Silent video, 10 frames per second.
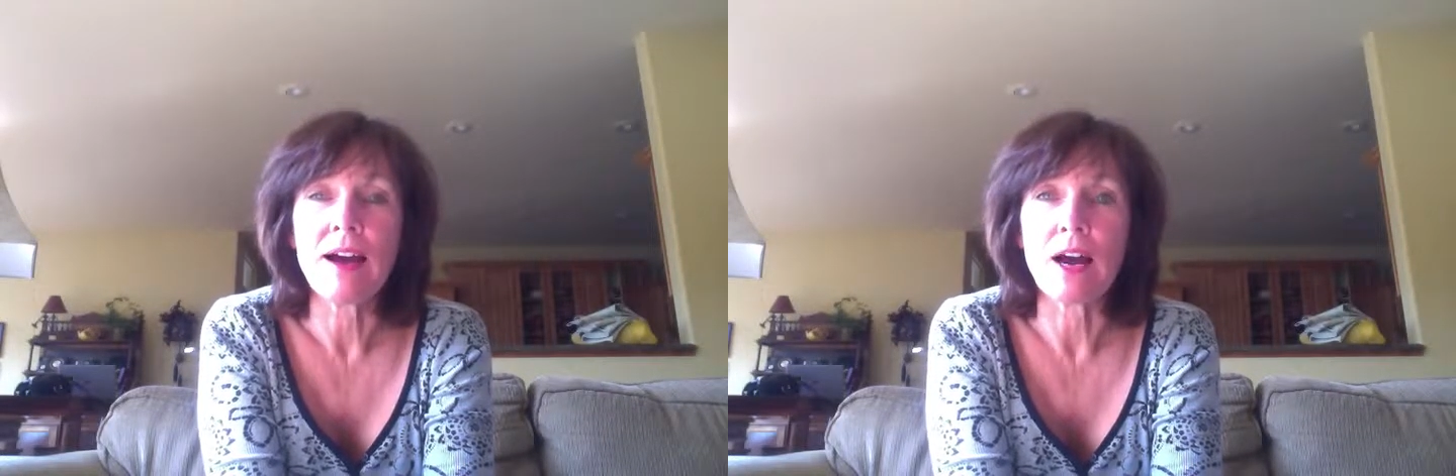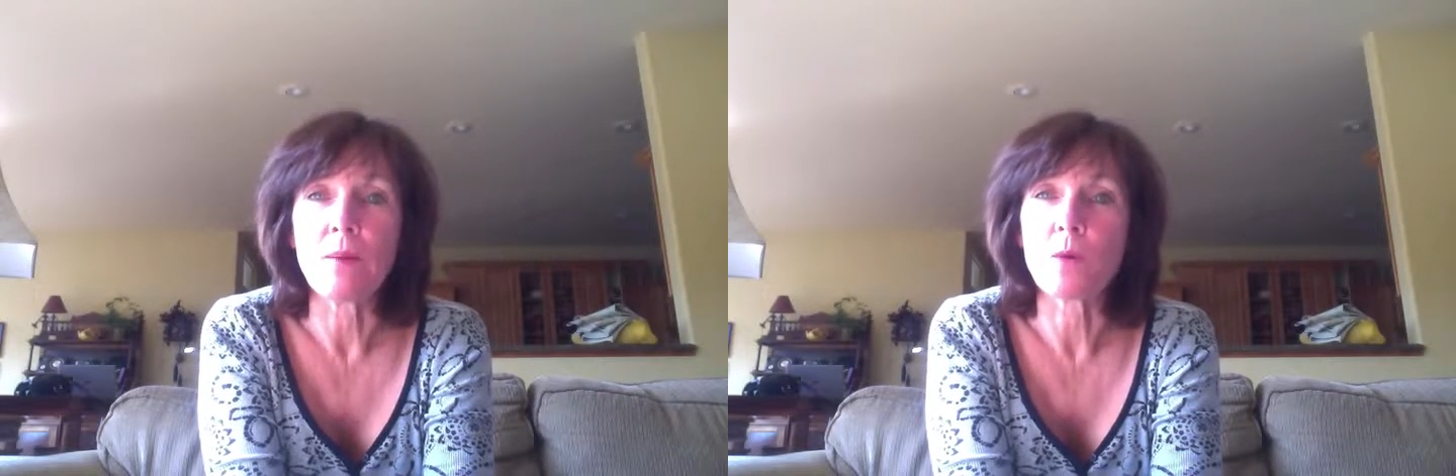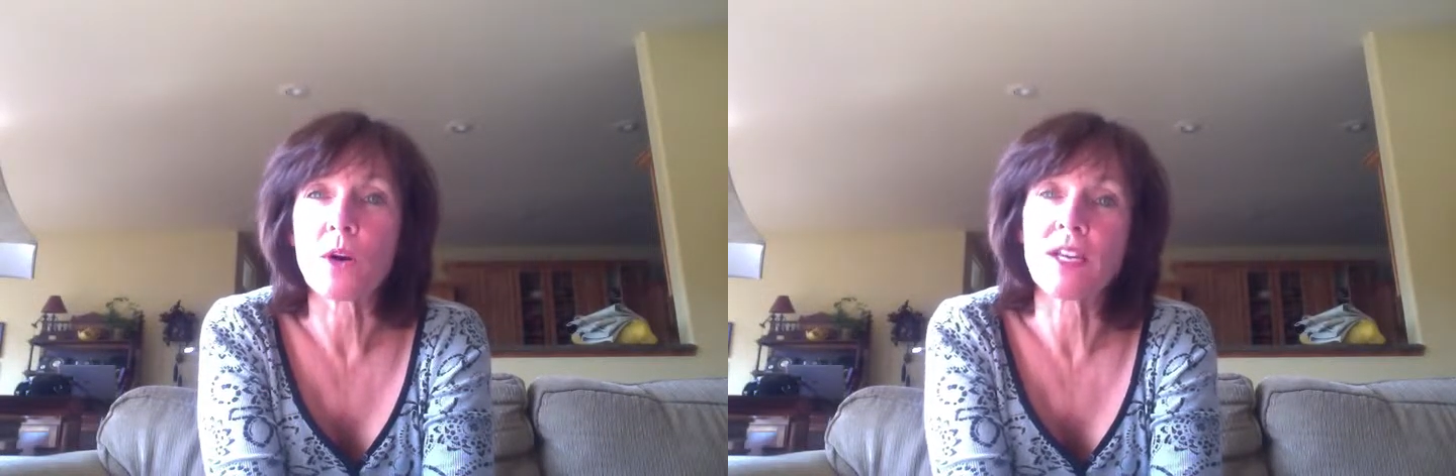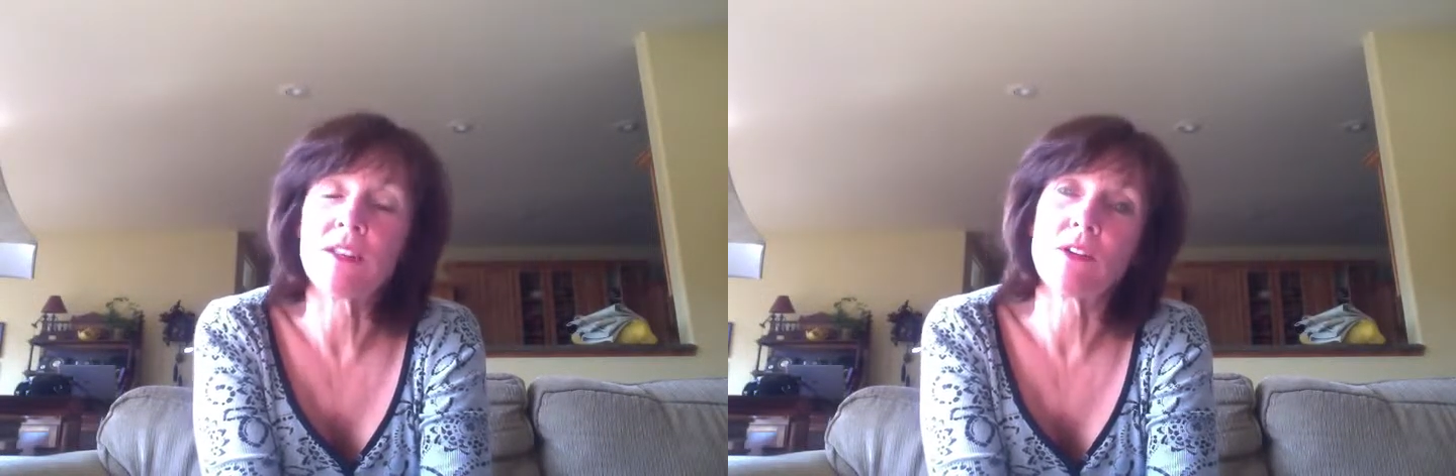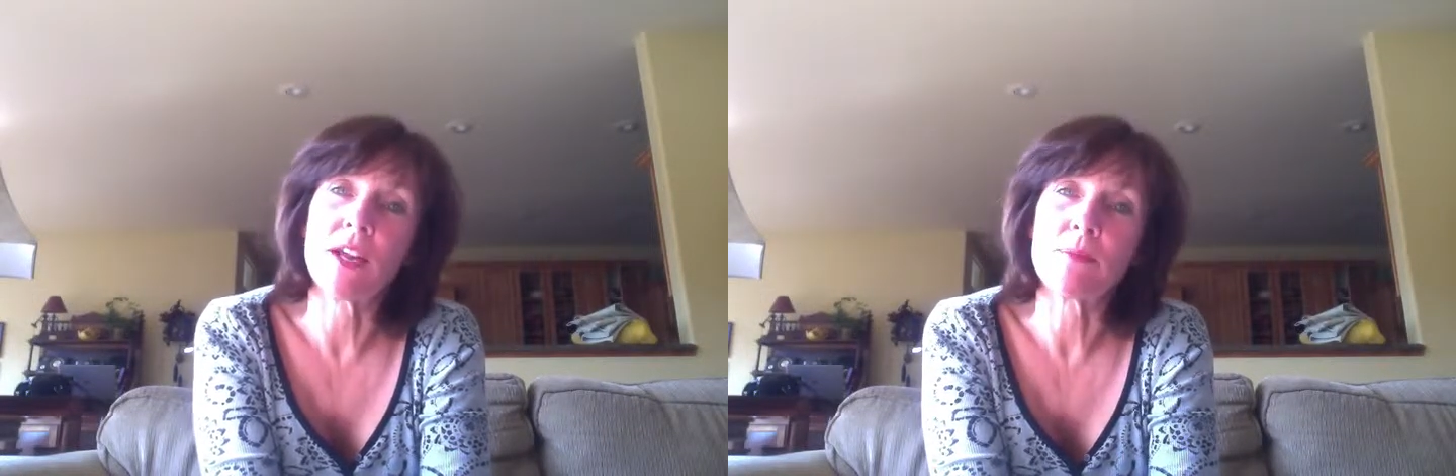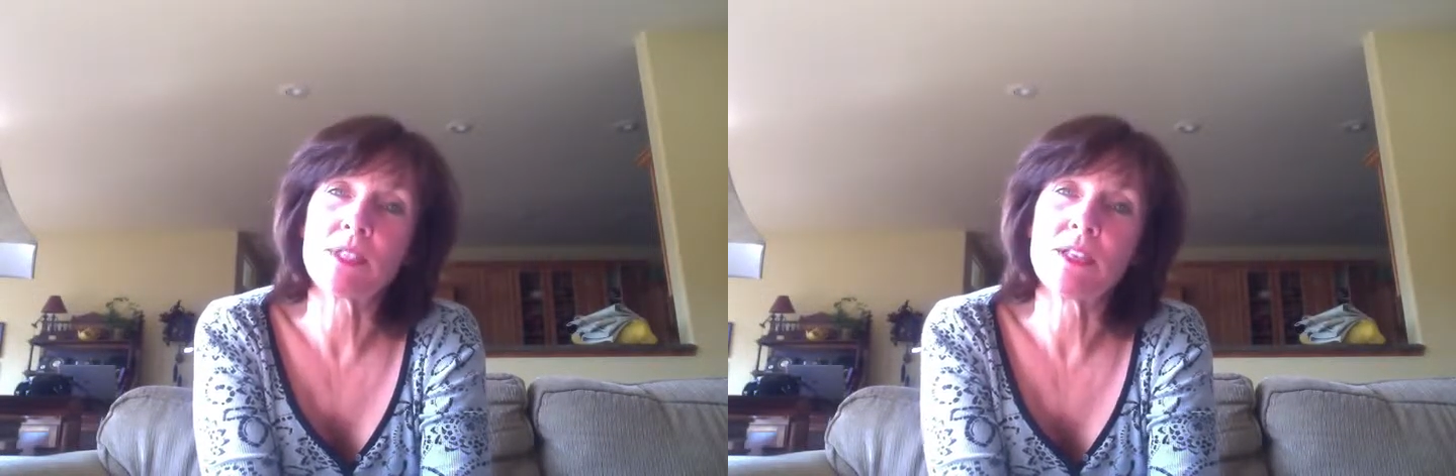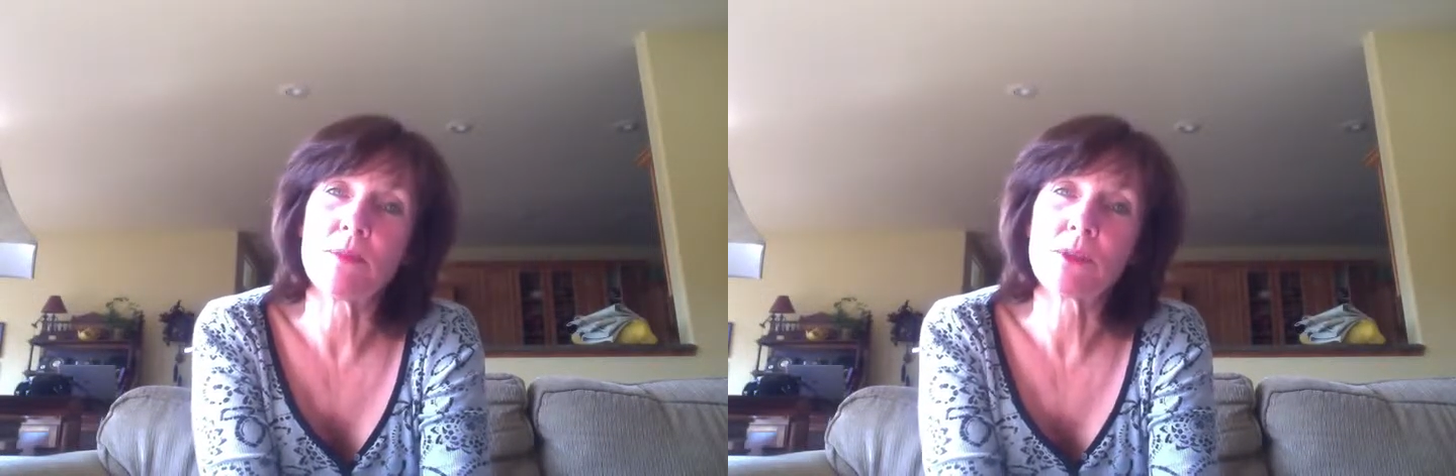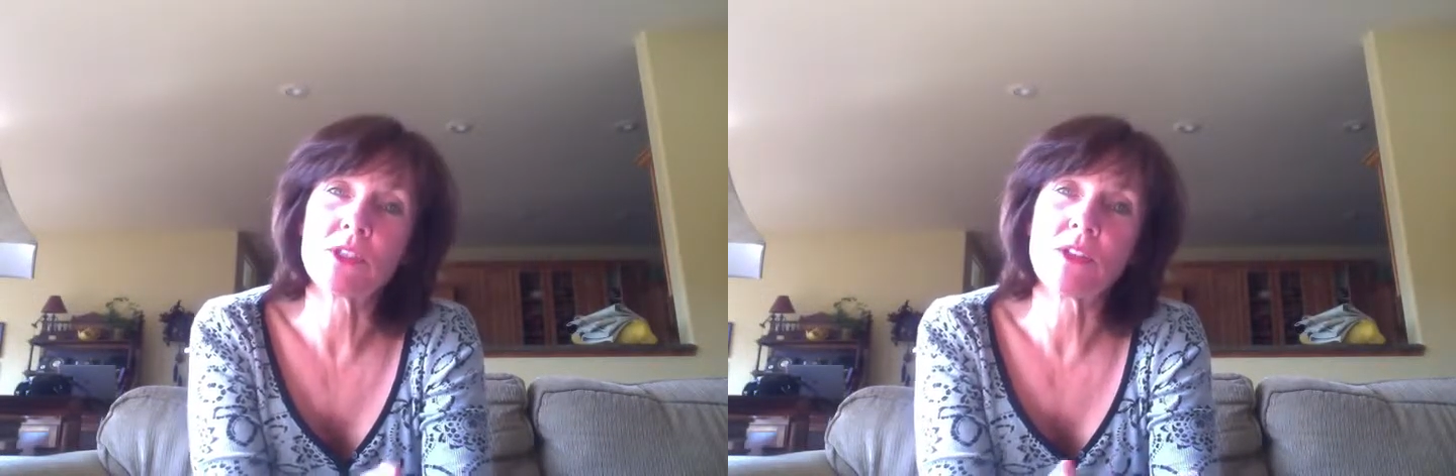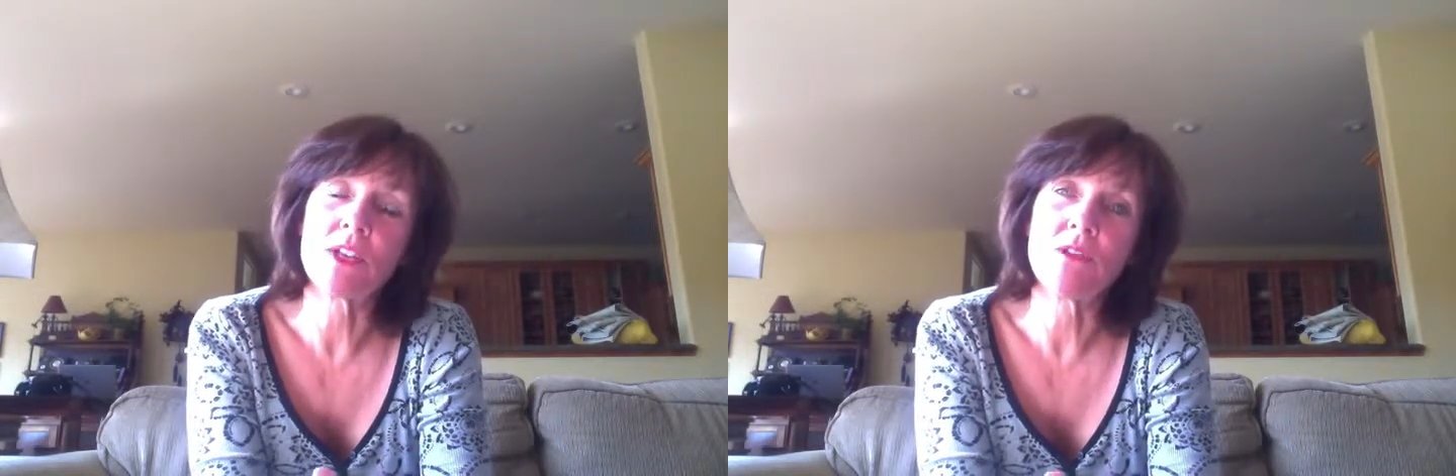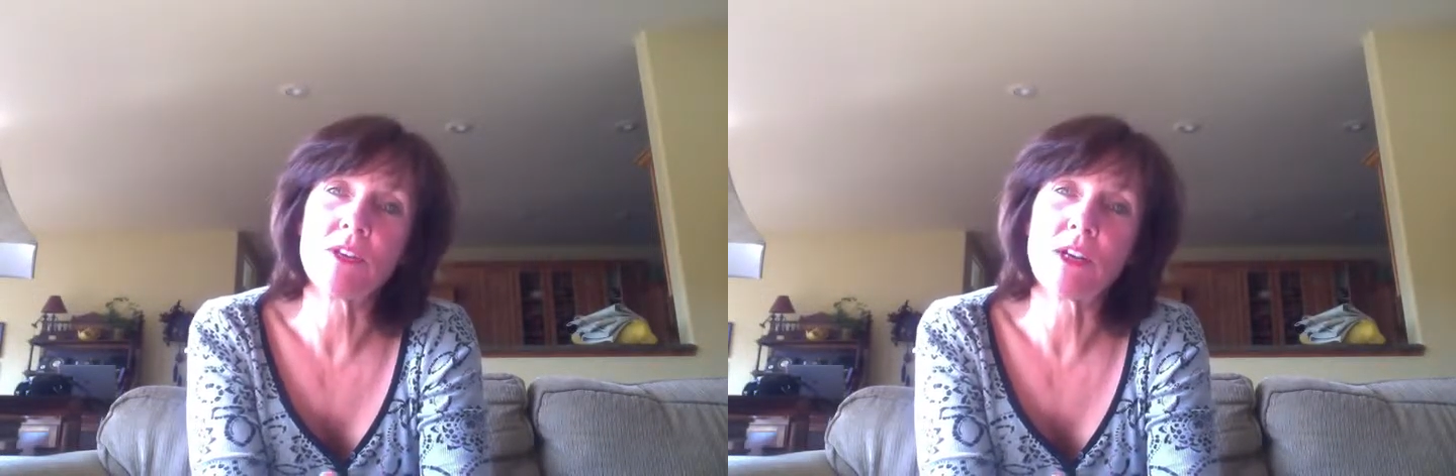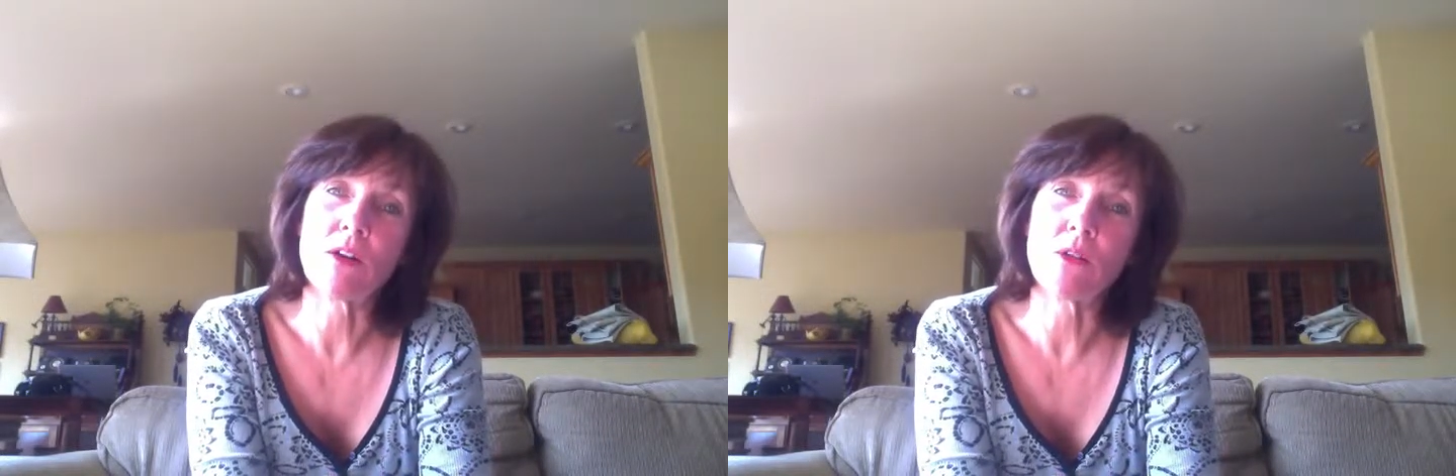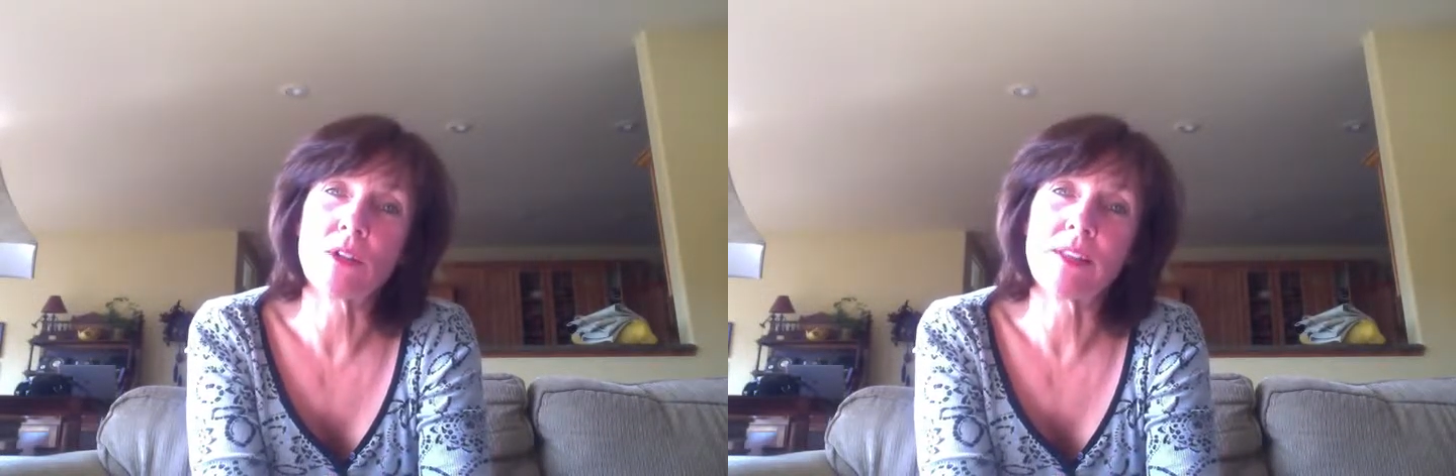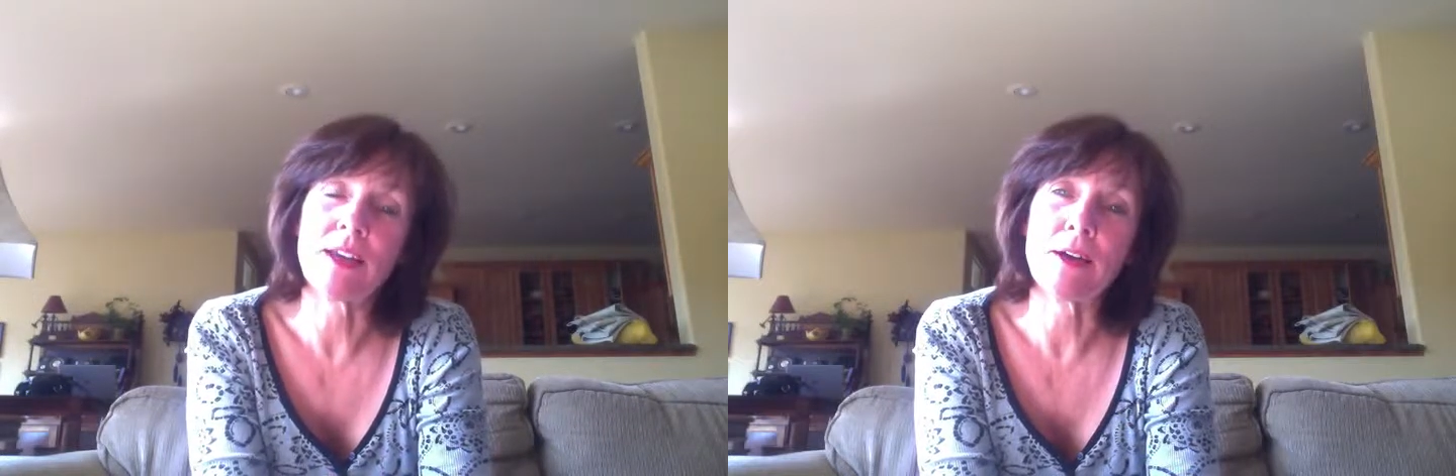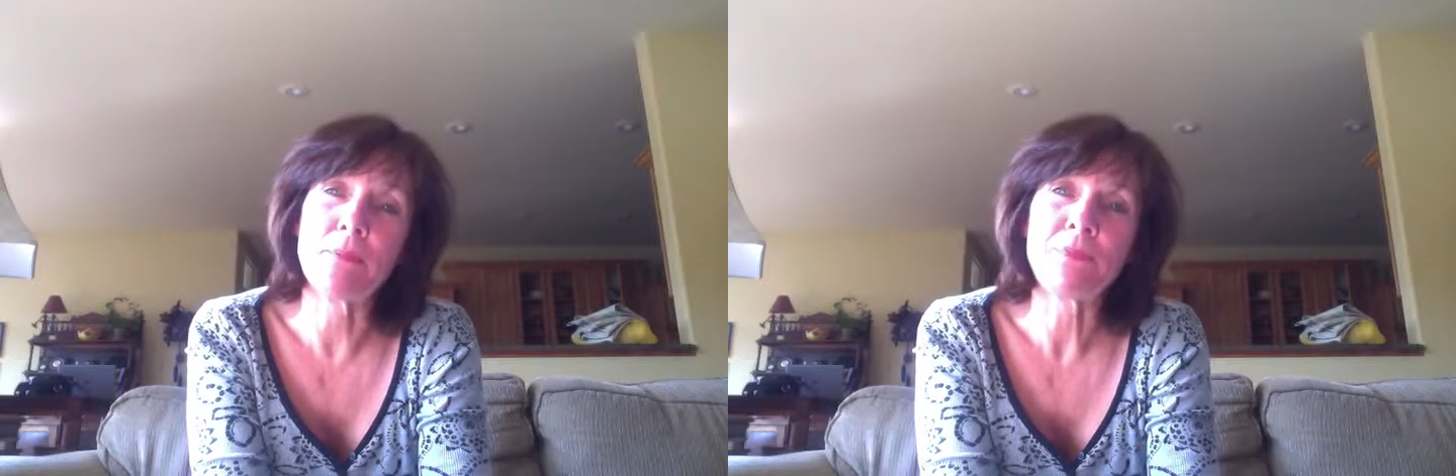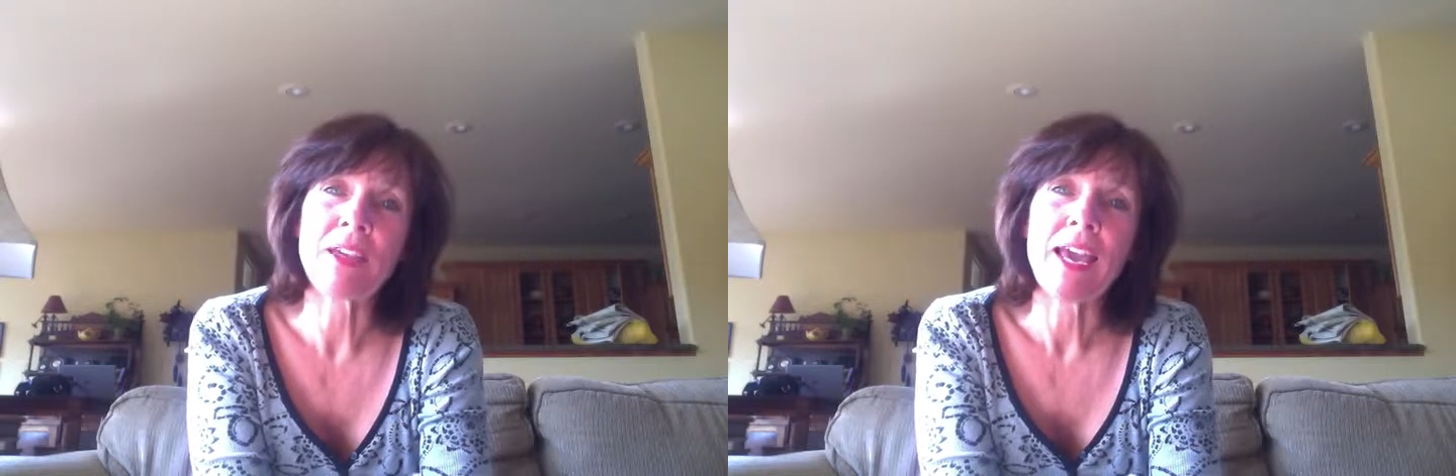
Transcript: um, or get their names and numbers so that you can get a hold of them.